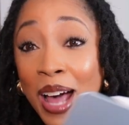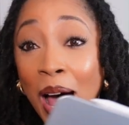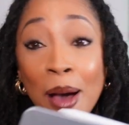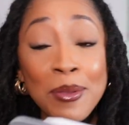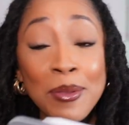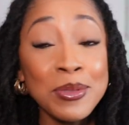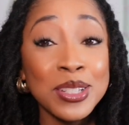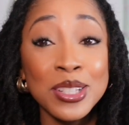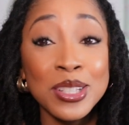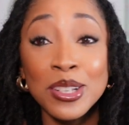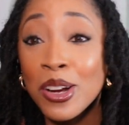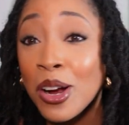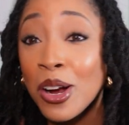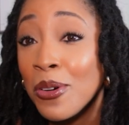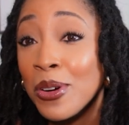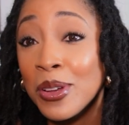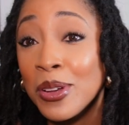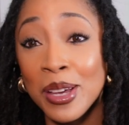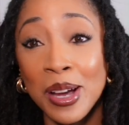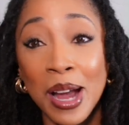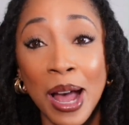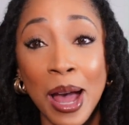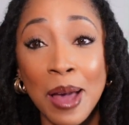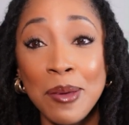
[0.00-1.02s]
I'm just a girl with
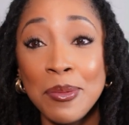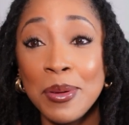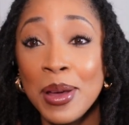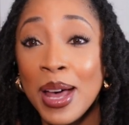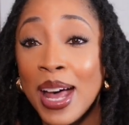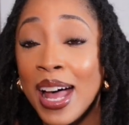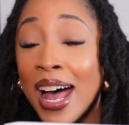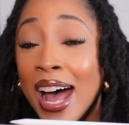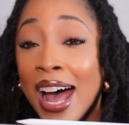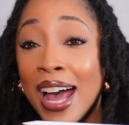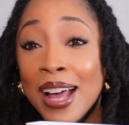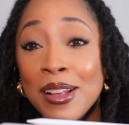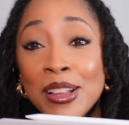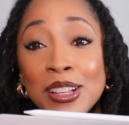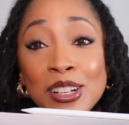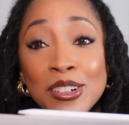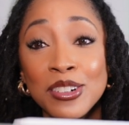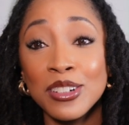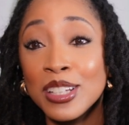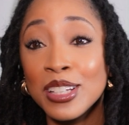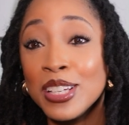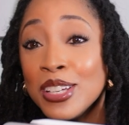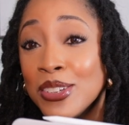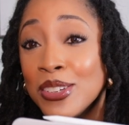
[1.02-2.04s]
her iPad. I
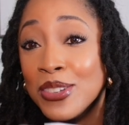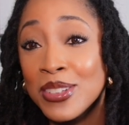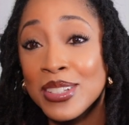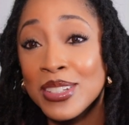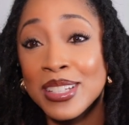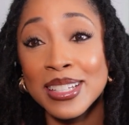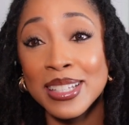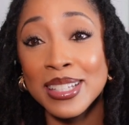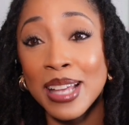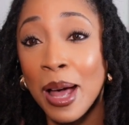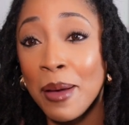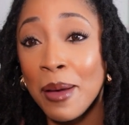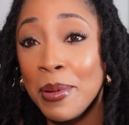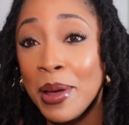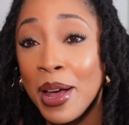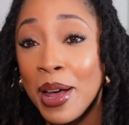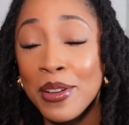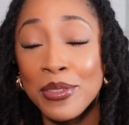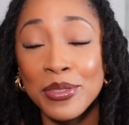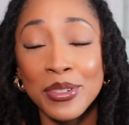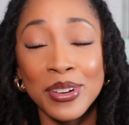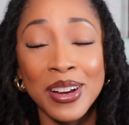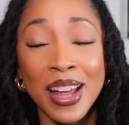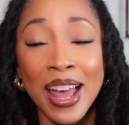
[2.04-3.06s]
literally use this
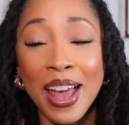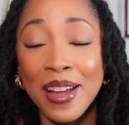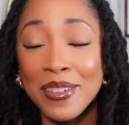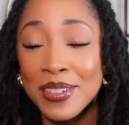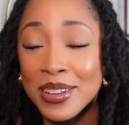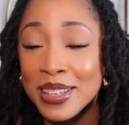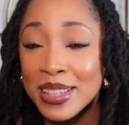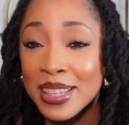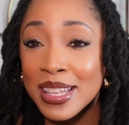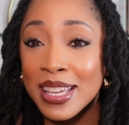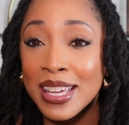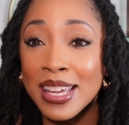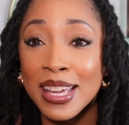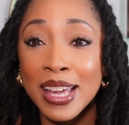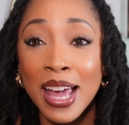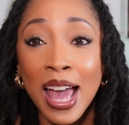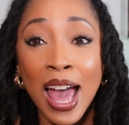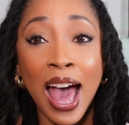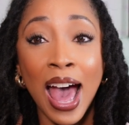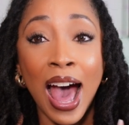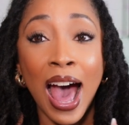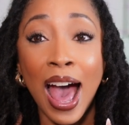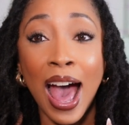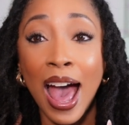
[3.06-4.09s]
iPad for everything.
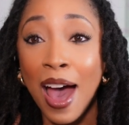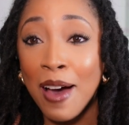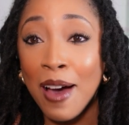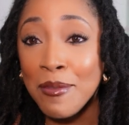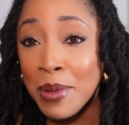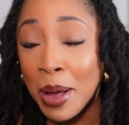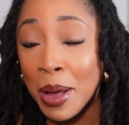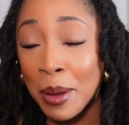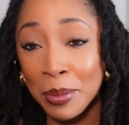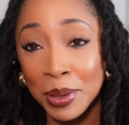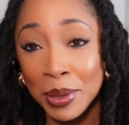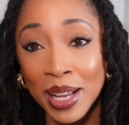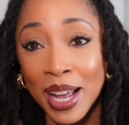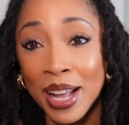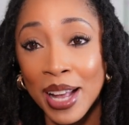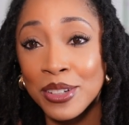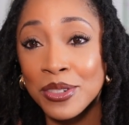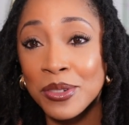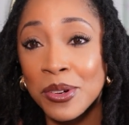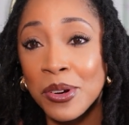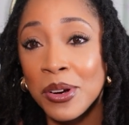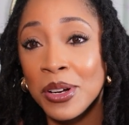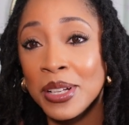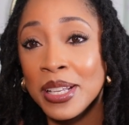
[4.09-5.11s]
I have my
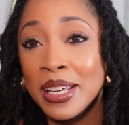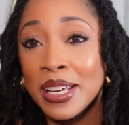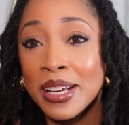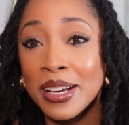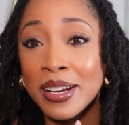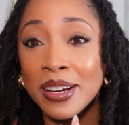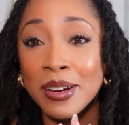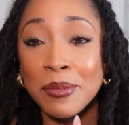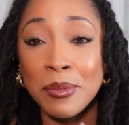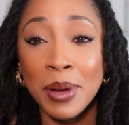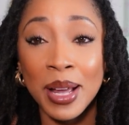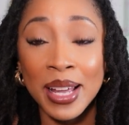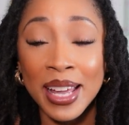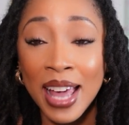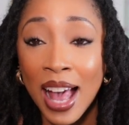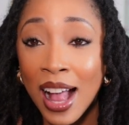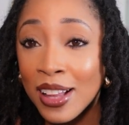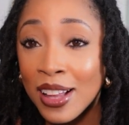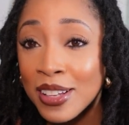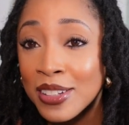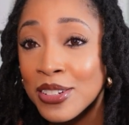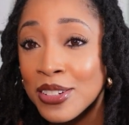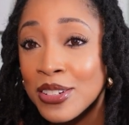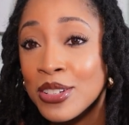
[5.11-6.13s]
planner on here, my
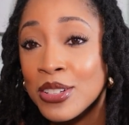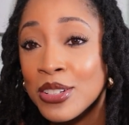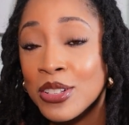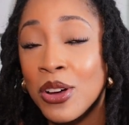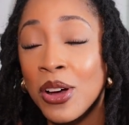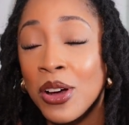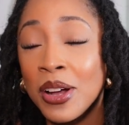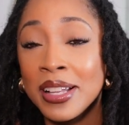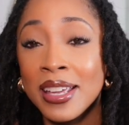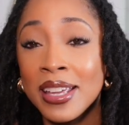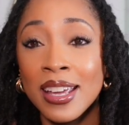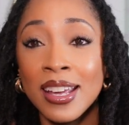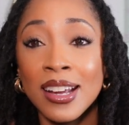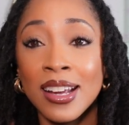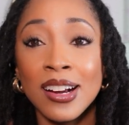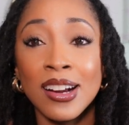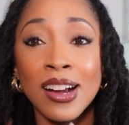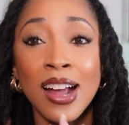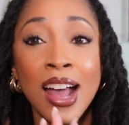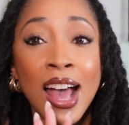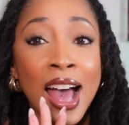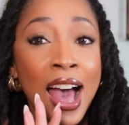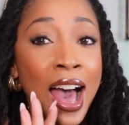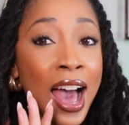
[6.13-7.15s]
calendar is on
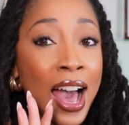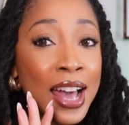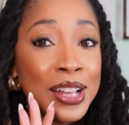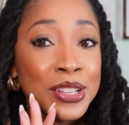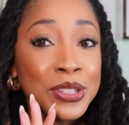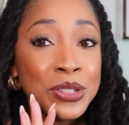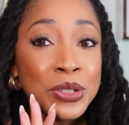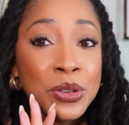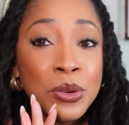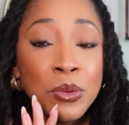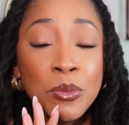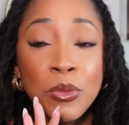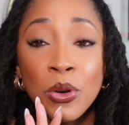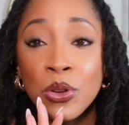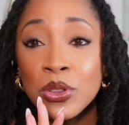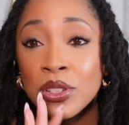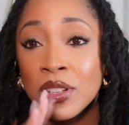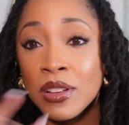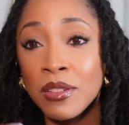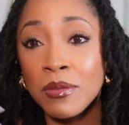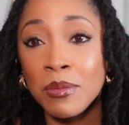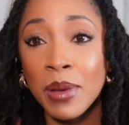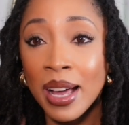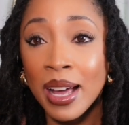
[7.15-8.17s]
here. I do most
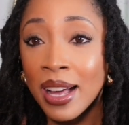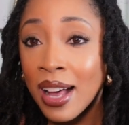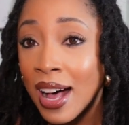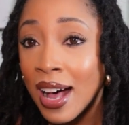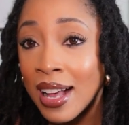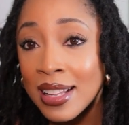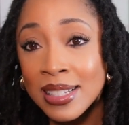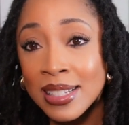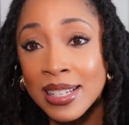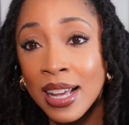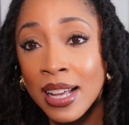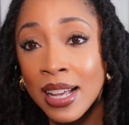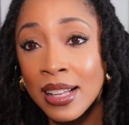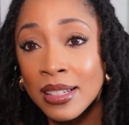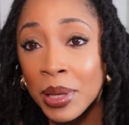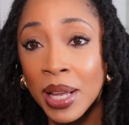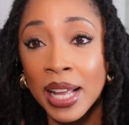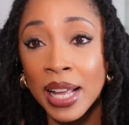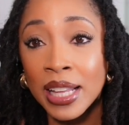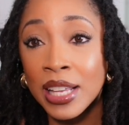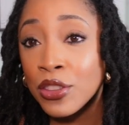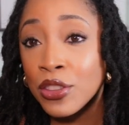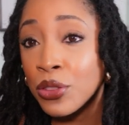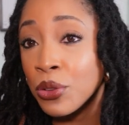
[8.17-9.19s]
of my content
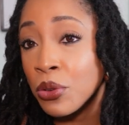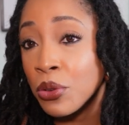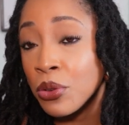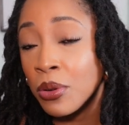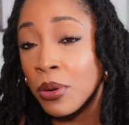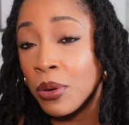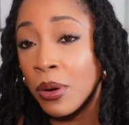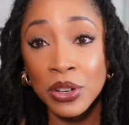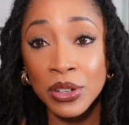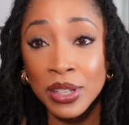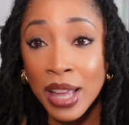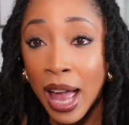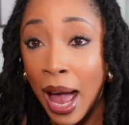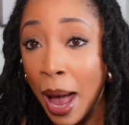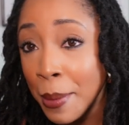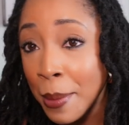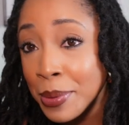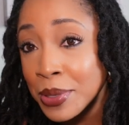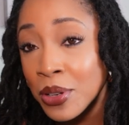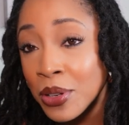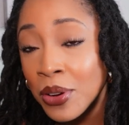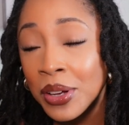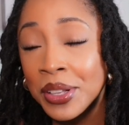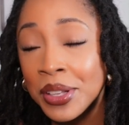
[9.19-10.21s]
planning through certain
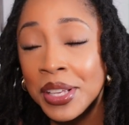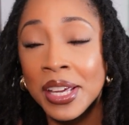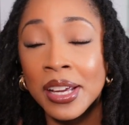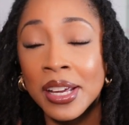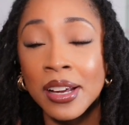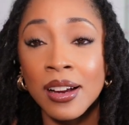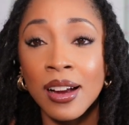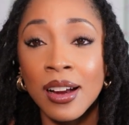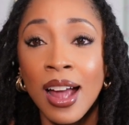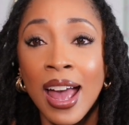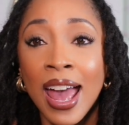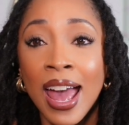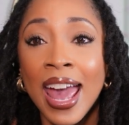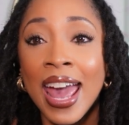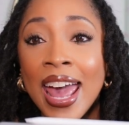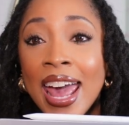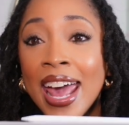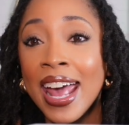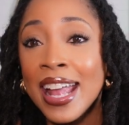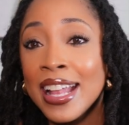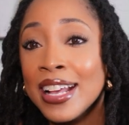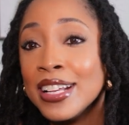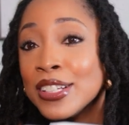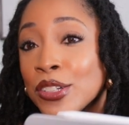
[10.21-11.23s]
apps on here.
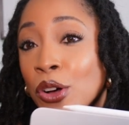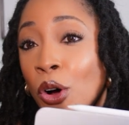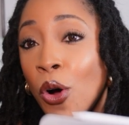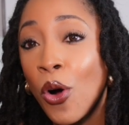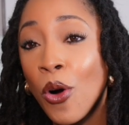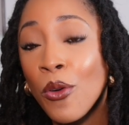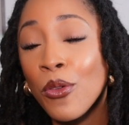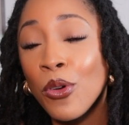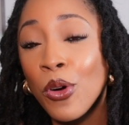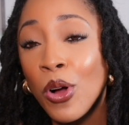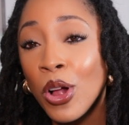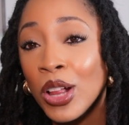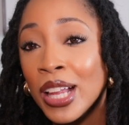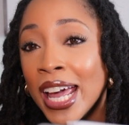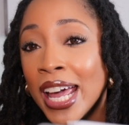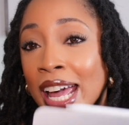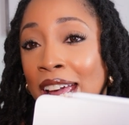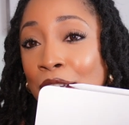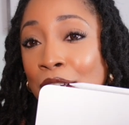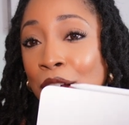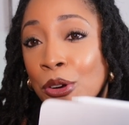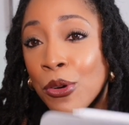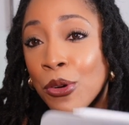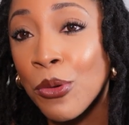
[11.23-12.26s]
It is overall
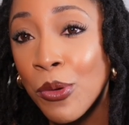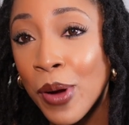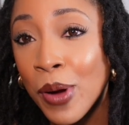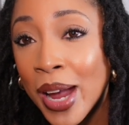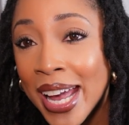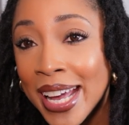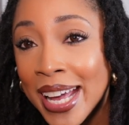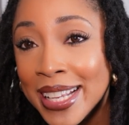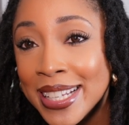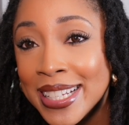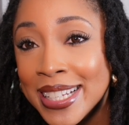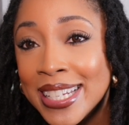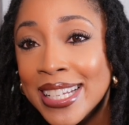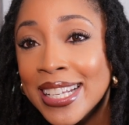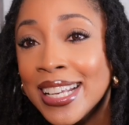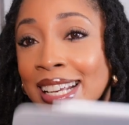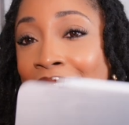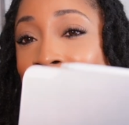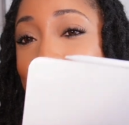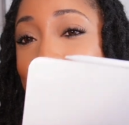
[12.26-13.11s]
a great